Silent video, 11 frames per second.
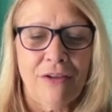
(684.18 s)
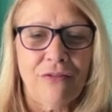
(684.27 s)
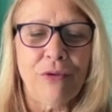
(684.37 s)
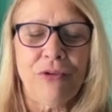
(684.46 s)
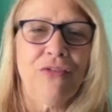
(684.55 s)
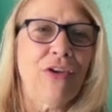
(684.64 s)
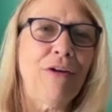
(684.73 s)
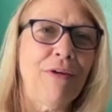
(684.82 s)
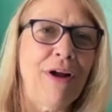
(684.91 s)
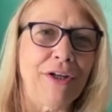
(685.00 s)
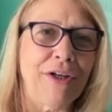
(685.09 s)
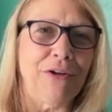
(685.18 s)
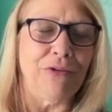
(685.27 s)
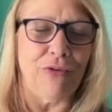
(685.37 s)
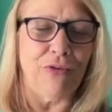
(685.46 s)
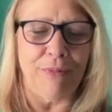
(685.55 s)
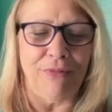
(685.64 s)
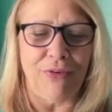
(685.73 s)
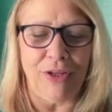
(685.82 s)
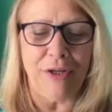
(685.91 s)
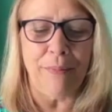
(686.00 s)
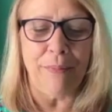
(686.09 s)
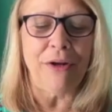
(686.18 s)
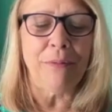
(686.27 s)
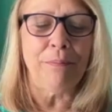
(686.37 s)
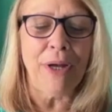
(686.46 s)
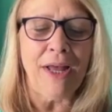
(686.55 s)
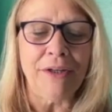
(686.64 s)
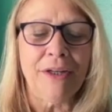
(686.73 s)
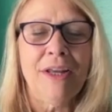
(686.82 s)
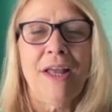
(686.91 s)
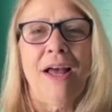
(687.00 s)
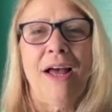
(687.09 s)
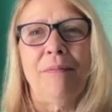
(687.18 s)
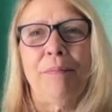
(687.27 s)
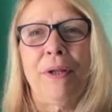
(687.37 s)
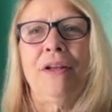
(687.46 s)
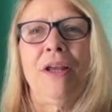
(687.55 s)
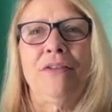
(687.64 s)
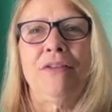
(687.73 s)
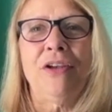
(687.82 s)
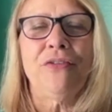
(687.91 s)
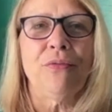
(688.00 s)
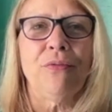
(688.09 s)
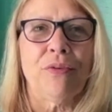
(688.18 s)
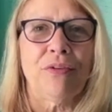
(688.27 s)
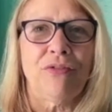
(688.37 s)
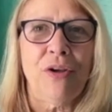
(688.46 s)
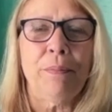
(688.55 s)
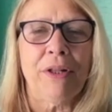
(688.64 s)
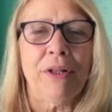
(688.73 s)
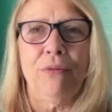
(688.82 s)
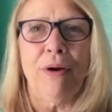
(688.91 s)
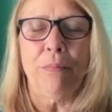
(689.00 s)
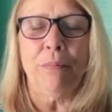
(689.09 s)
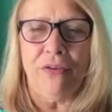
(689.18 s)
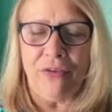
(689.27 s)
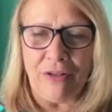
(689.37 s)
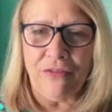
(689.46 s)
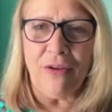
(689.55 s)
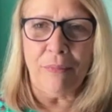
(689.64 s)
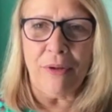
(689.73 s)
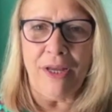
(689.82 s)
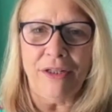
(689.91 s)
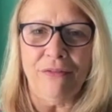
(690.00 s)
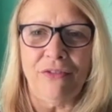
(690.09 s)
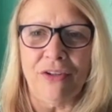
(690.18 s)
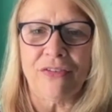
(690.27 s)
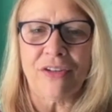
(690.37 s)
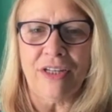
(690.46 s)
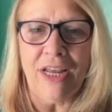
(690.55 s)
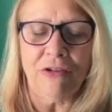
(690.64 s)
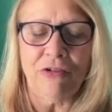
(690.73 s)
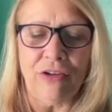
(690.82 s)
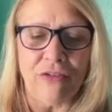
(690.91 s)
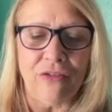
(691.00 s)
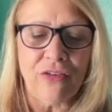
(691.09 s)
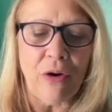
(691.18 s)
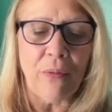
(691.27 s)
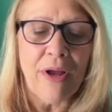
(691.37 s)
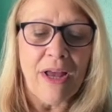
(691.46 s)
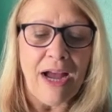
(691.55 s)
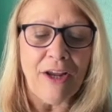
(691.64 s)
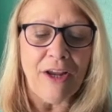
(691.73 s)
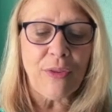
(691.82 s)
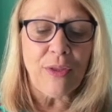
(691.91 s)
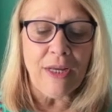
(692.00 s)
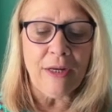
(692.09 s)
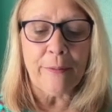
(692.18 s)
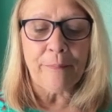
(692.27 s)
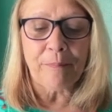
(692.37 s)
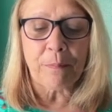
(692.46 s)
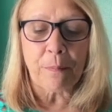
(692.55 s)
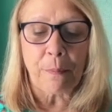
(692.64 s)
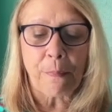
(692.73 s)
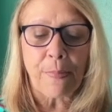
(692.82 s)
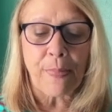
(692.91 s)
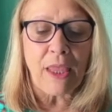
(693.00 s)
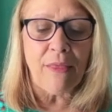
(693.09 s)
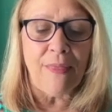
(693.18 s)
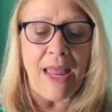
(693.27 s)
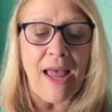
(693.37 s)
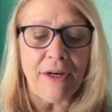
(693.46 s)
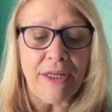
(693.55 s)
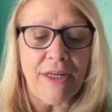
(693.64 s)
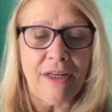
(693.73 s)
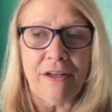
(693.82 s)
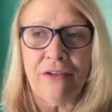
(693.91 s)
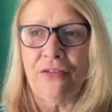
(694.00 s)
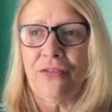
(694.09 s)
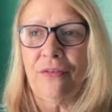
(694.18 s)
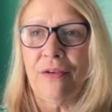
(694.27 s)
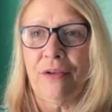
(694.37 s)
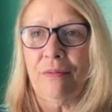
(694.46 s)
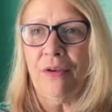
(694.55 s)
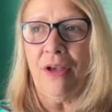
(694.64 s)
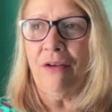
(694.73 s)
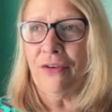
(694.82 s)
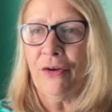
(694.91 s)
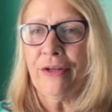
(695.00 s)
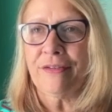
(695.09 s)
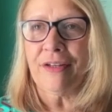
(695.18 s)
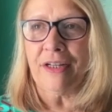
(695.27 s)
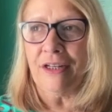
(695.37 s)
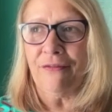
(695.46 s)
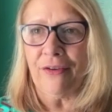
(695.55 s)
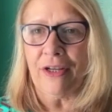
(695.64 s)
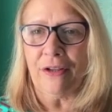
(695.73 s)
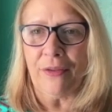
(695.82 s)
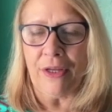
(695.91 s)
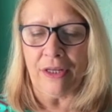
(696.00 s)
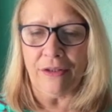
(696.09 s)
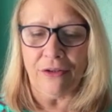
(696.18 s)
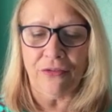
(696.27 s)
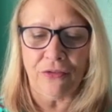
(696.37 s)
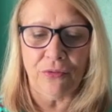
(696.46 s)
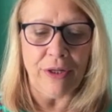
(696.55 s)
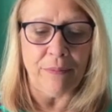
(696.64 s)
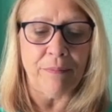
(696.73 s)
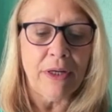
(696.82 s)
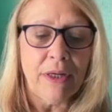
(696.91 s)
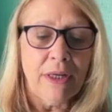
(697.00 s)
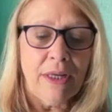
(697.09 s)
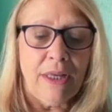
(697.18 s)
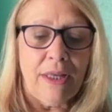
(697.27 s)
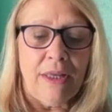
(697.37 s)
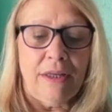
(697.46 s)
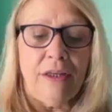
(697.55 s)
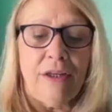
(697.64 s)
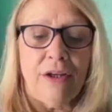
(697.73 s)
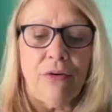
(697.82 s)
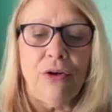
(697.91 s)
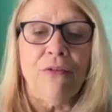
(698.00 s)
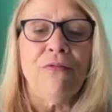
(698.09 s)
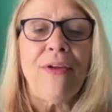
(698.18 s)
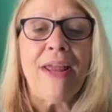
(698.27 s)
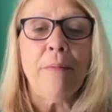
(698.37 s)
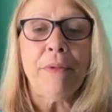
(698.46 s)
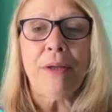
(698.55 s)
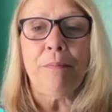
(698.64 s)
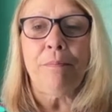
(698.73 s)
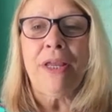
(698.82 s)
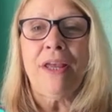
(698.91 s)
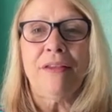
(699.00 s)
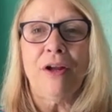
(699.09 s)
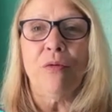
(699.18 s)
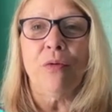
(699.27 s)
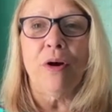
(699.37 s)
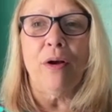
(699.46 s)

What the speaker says: which is ironic in a dream if you think about it, but it does typically represent some kind of disconnection. So I think that is a very significant thing in this dream. You know, your family being there,